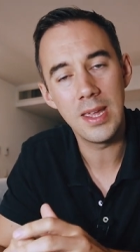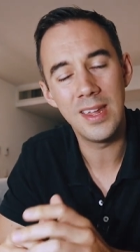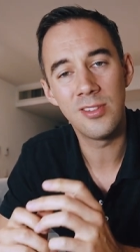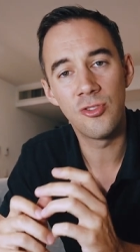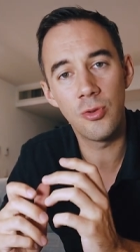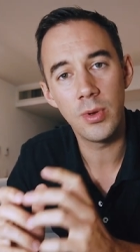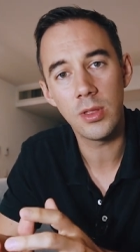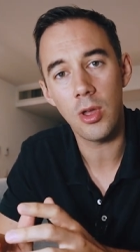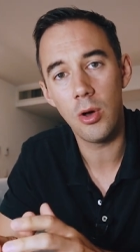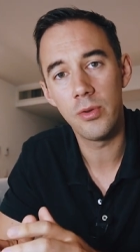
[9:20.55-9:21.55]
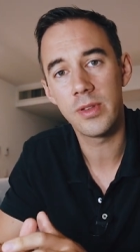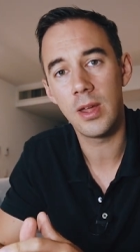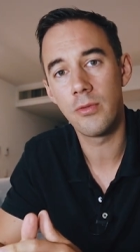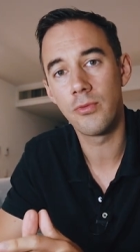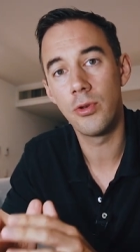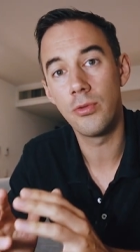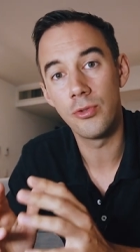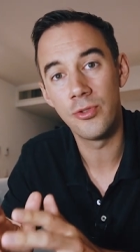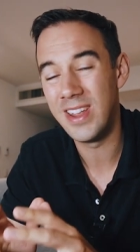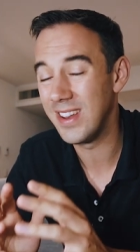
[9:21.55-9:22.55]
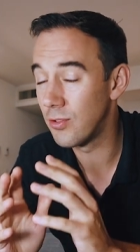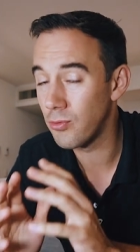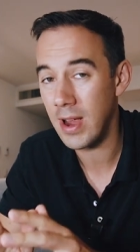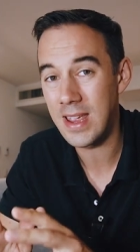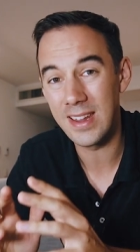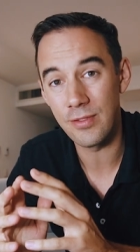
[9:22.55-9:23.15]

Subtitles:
is doing the wholesale route is great.